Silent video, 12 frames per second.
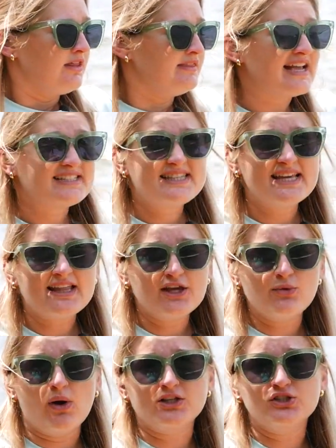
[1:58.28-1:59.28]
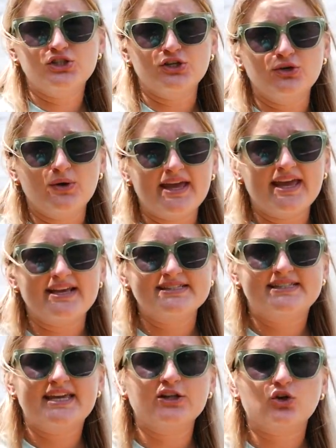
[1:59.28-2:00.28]
Next thing that you want to do
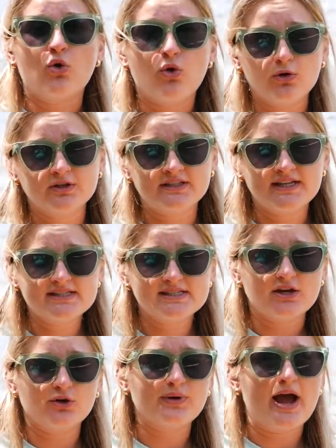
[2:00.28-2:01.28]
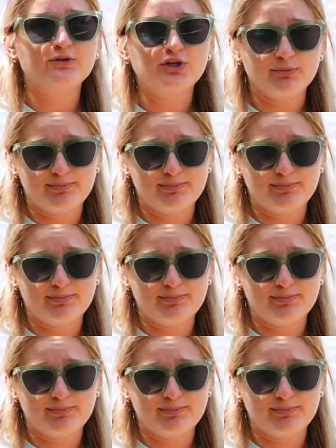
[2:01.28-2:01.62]
is get coordinates around your